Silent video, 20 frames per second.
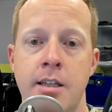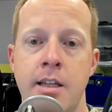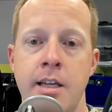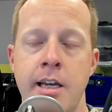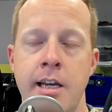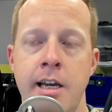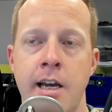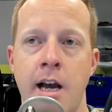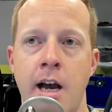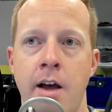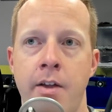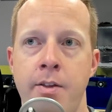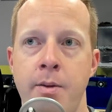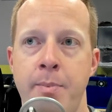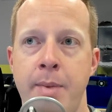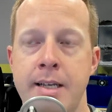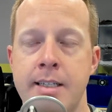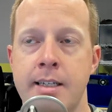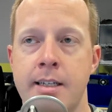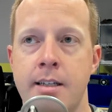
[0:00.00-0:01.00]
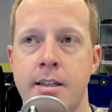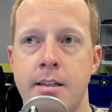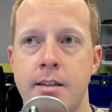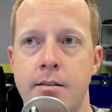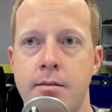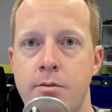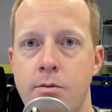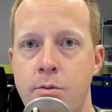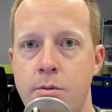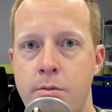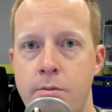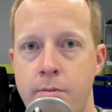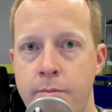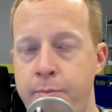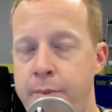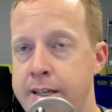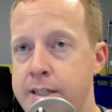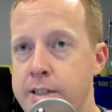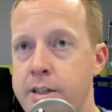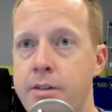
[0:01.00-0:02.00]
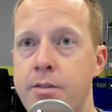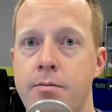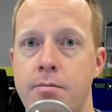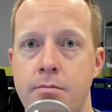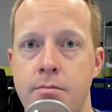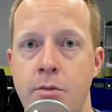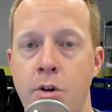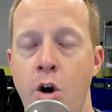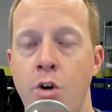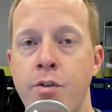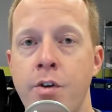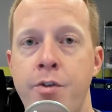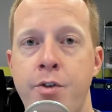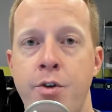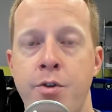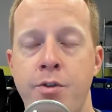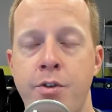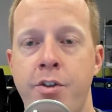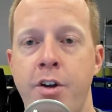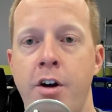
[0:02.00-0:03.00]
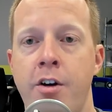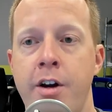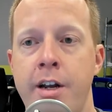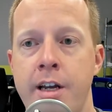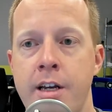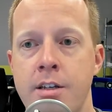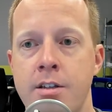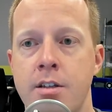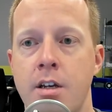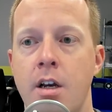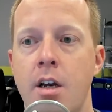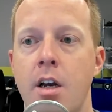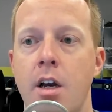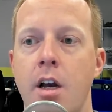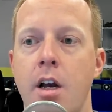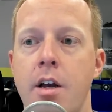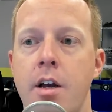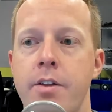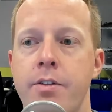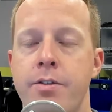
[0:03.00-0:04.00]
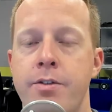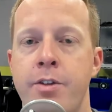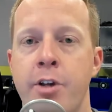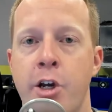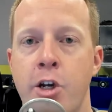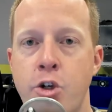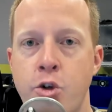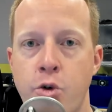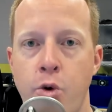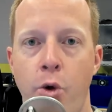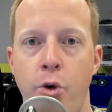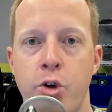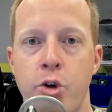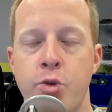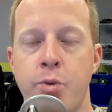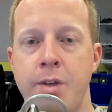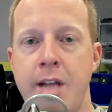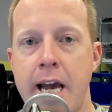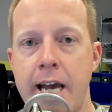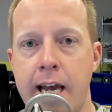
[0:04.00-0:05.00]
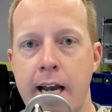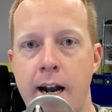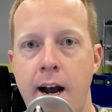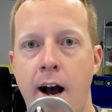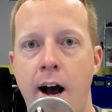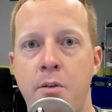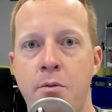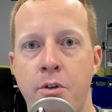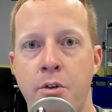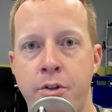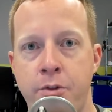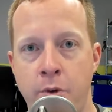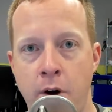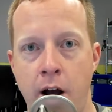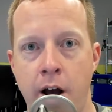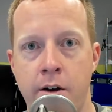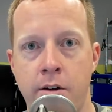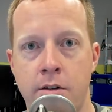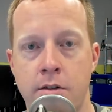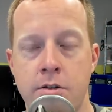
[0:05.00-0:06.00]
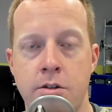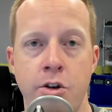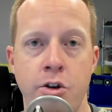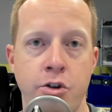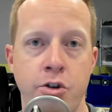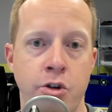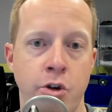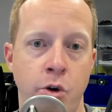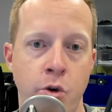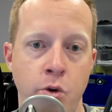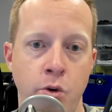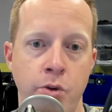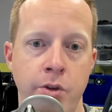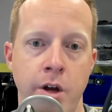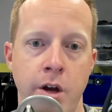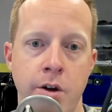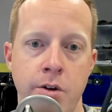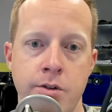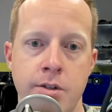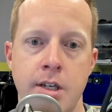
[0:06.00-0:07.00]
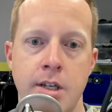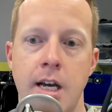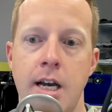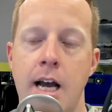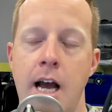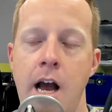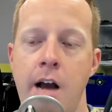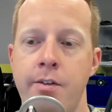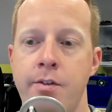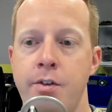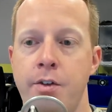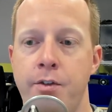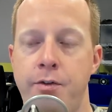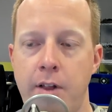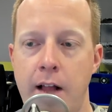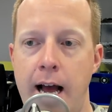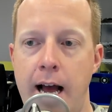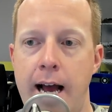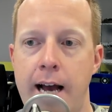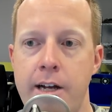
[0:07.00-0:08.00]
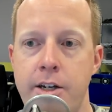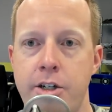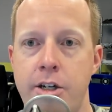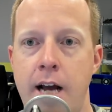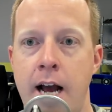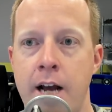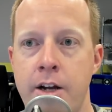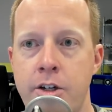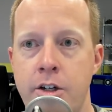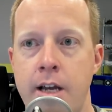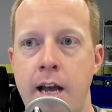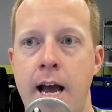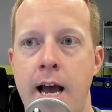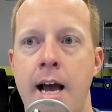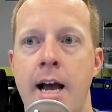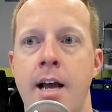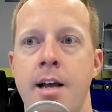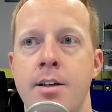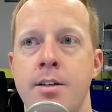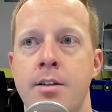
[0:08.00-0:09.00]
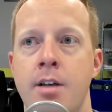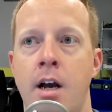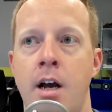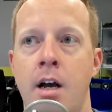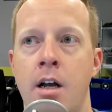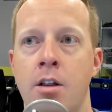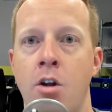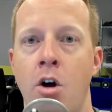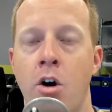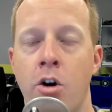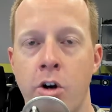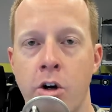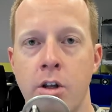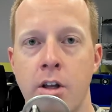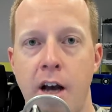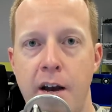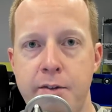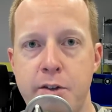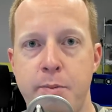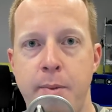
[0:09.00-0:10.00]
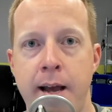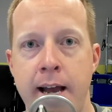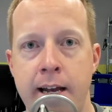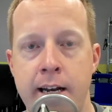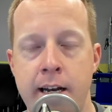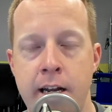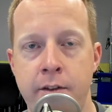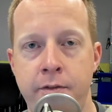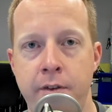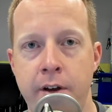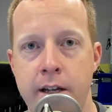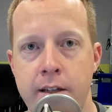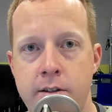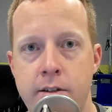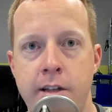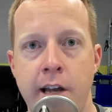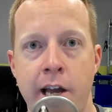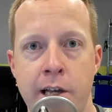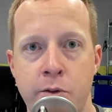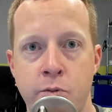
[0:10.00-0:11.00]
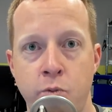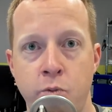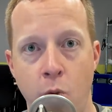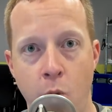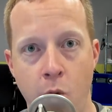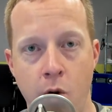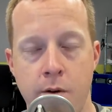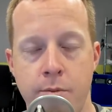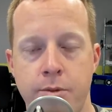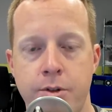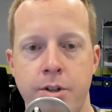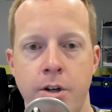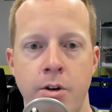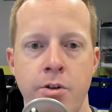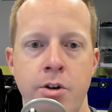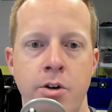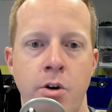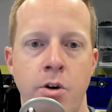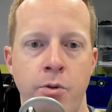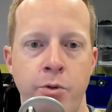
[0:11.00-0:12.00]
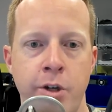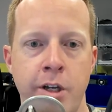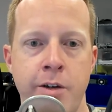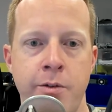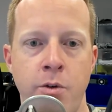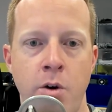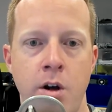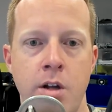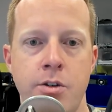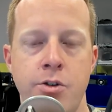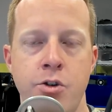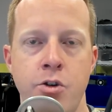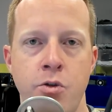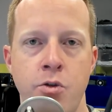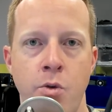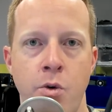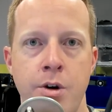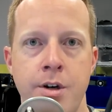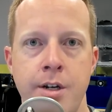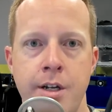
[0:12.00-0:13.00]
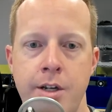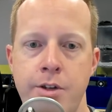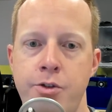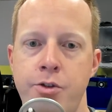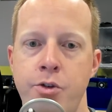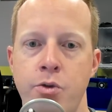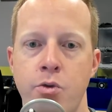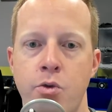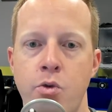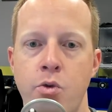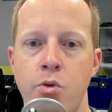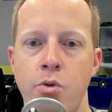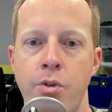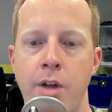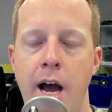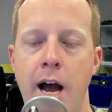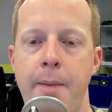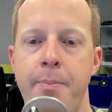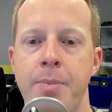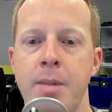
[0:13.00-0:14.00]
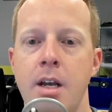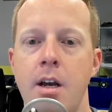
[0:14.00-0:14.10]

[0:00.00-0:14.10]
The basic overview of the theory is, the controllers, when they get hot, will throttle, so you should cool those. However, the flash actually has a longer lifespan if it stays warm, so you don't really want to or need to cool that.